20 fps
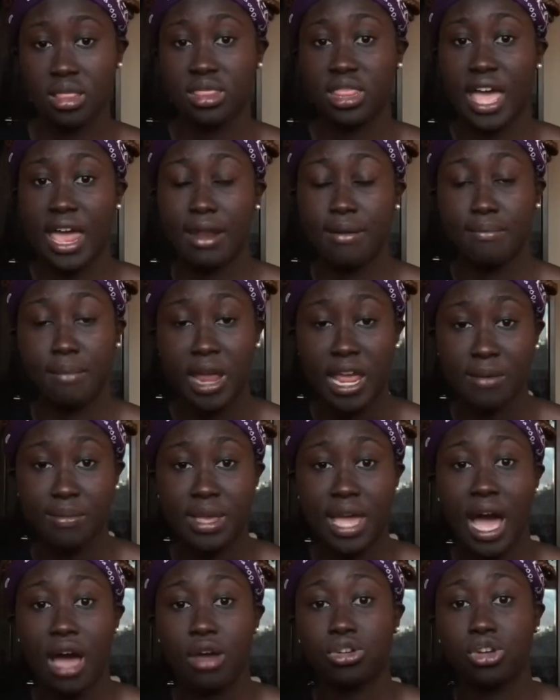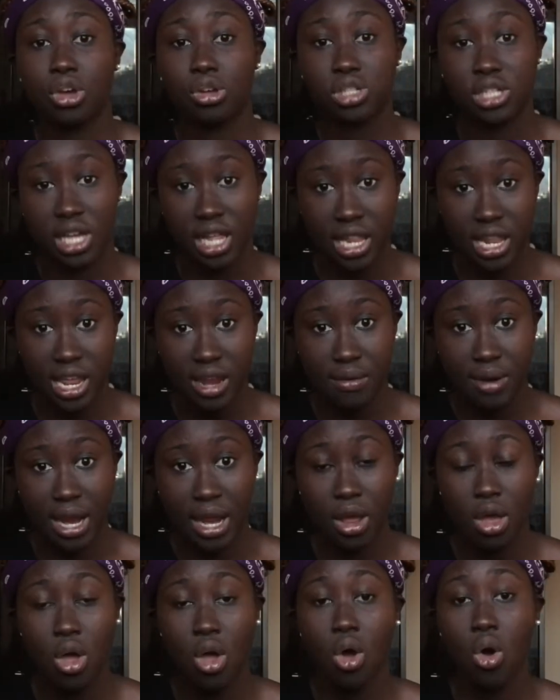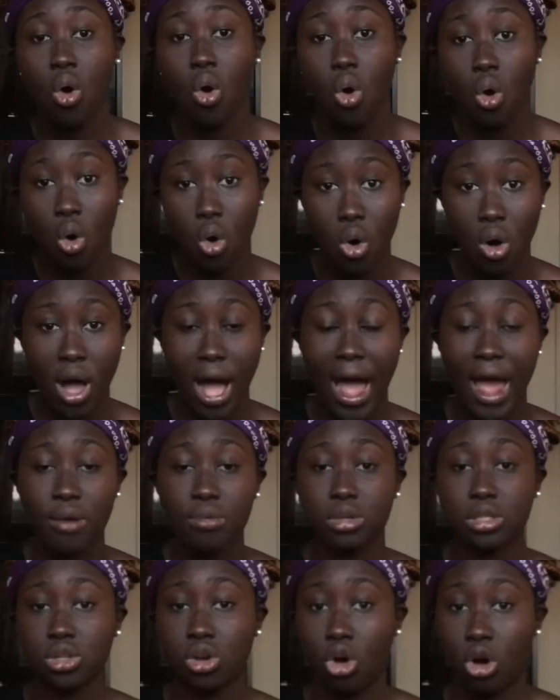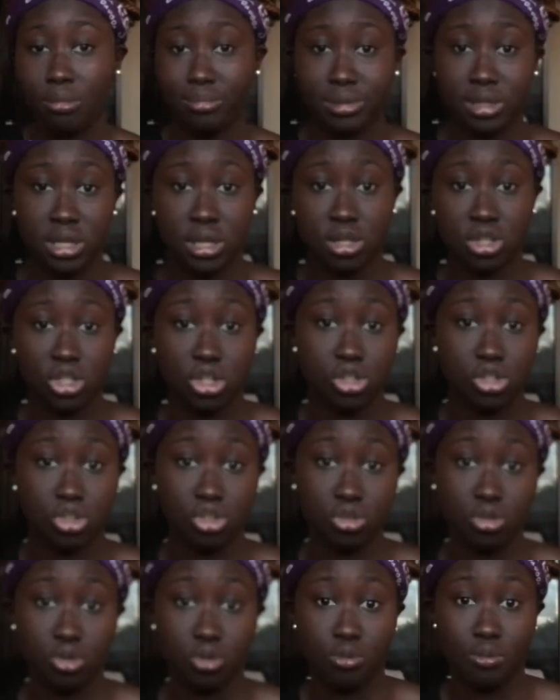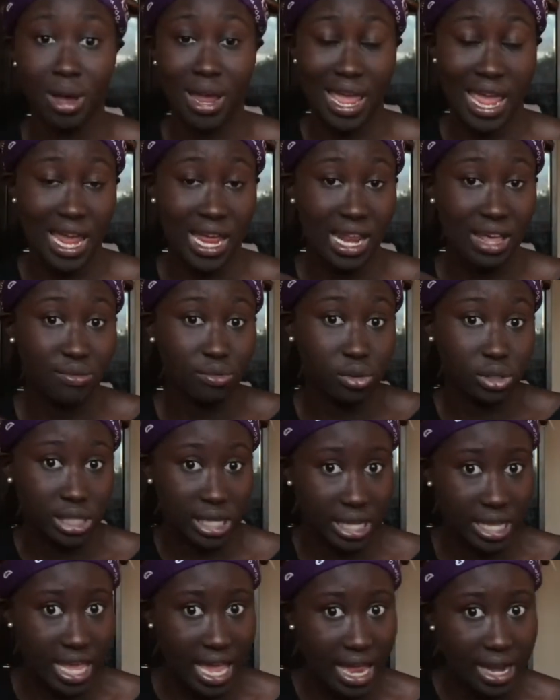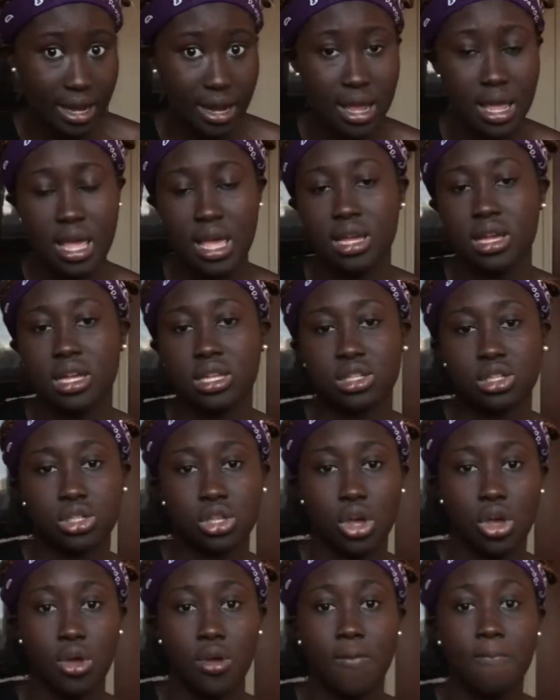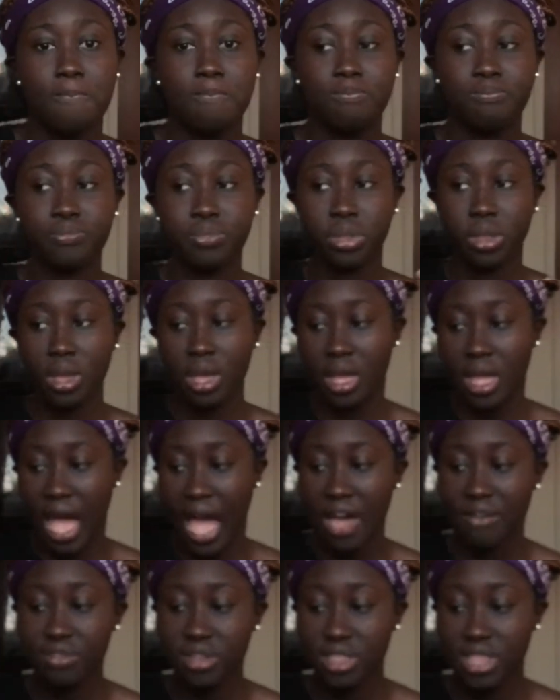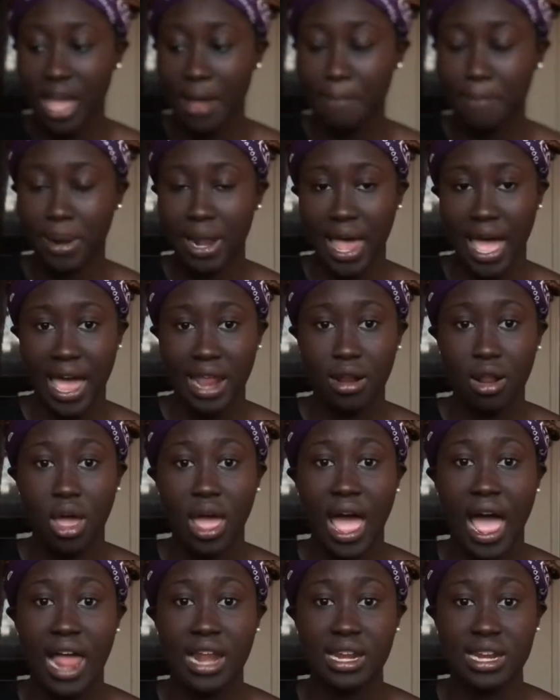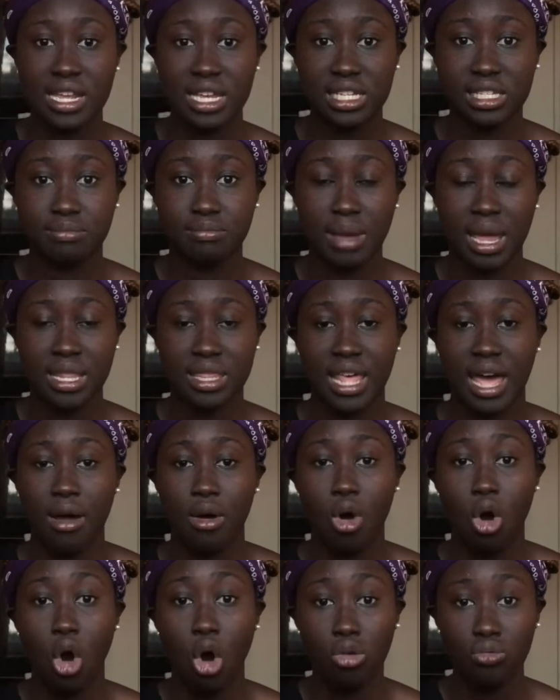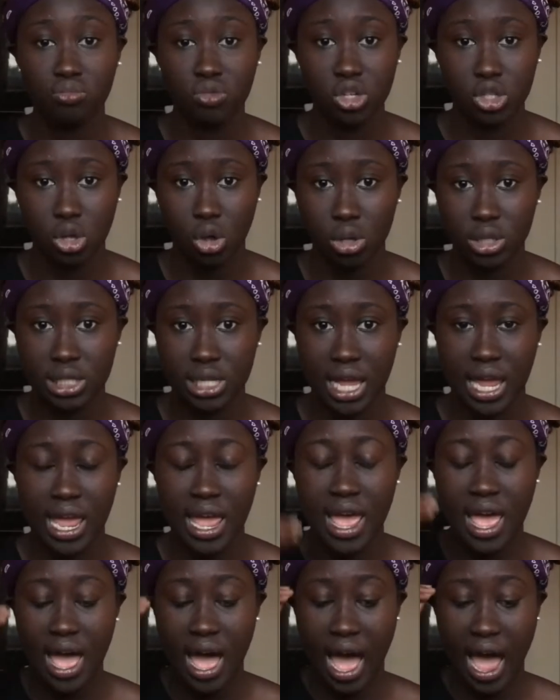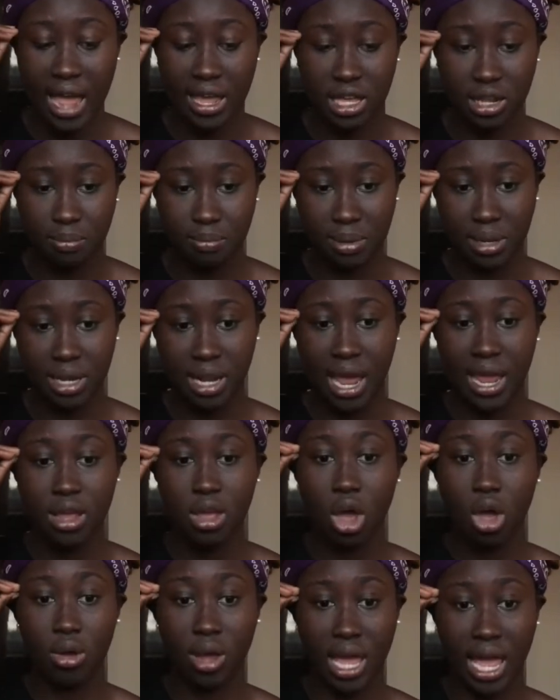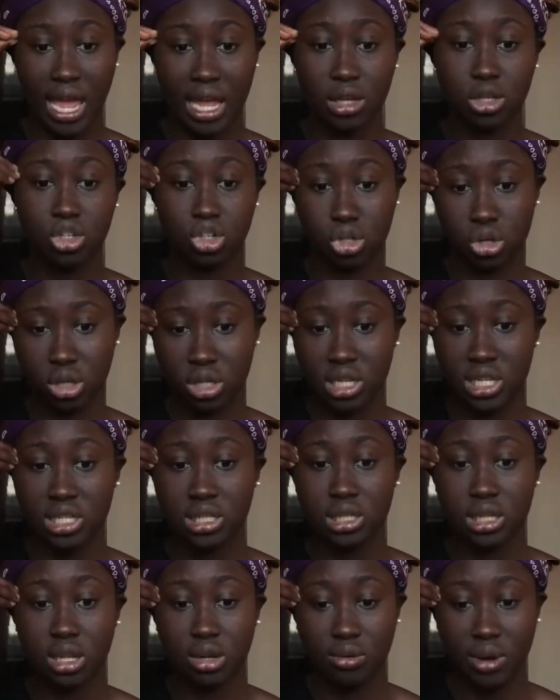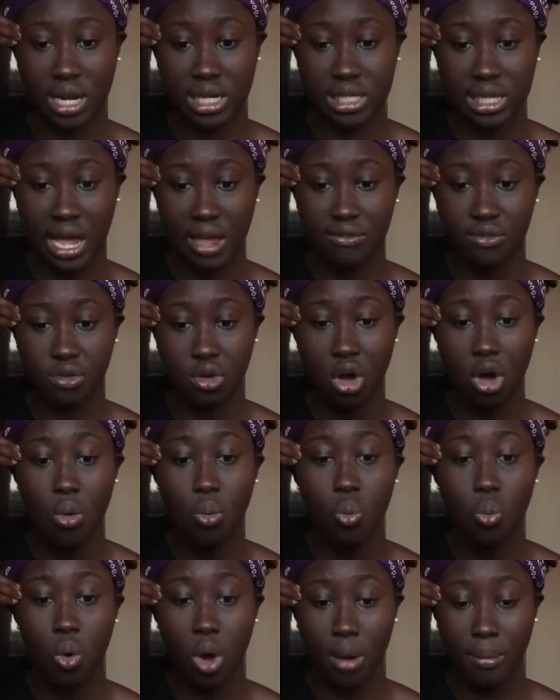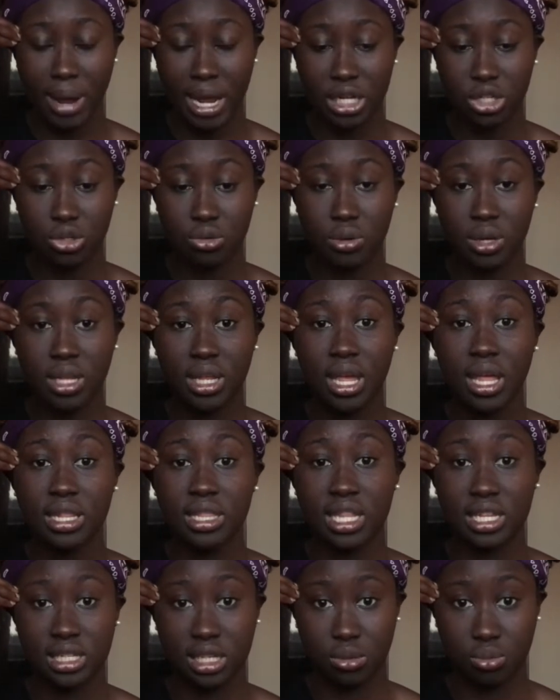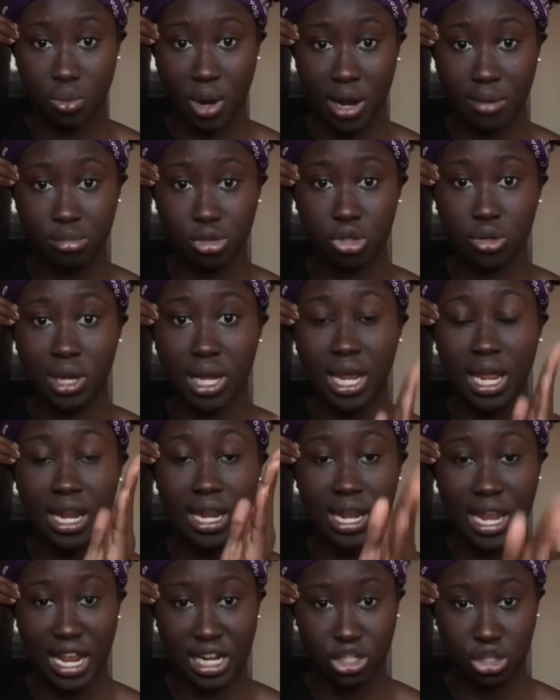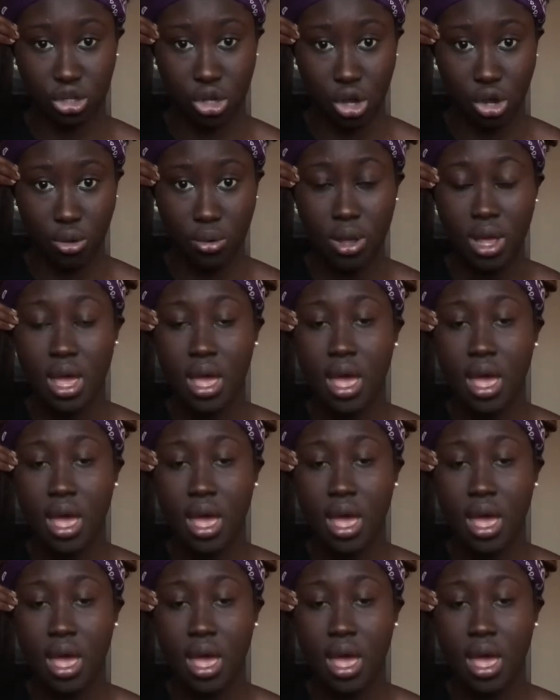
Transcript: then maybe I would go to clearing, or I would opt to do my A levels again. And so having that plan at least meant that on results day, I could be like, okay, these are the grades that I've got. What am I doing? This is what I'm doing. Let's go.